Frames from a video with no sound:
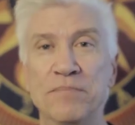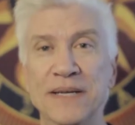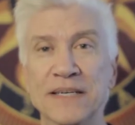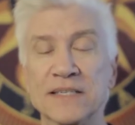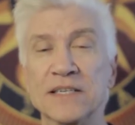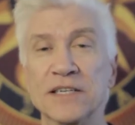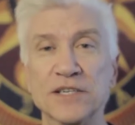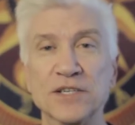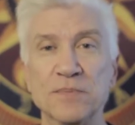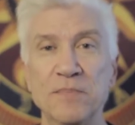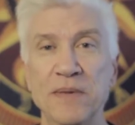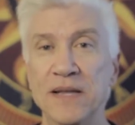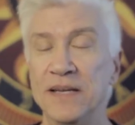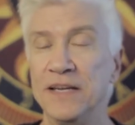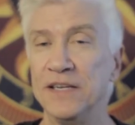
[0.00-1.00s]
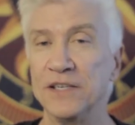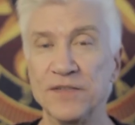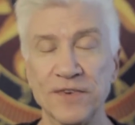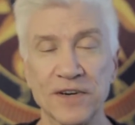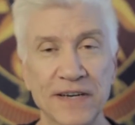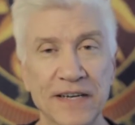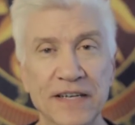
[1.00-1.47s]
know, business meetings,
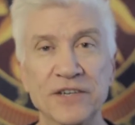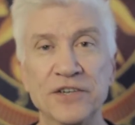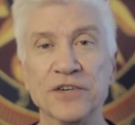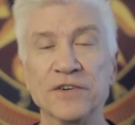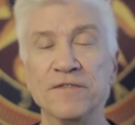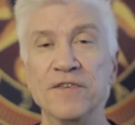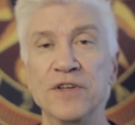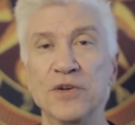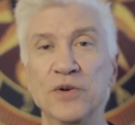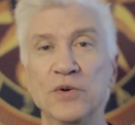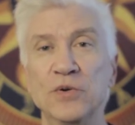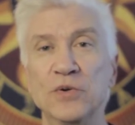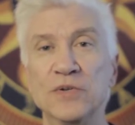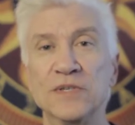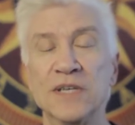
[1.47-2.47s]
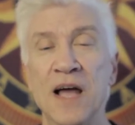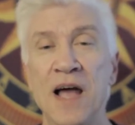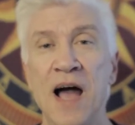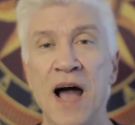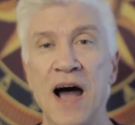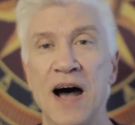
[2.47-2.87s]
for interviews,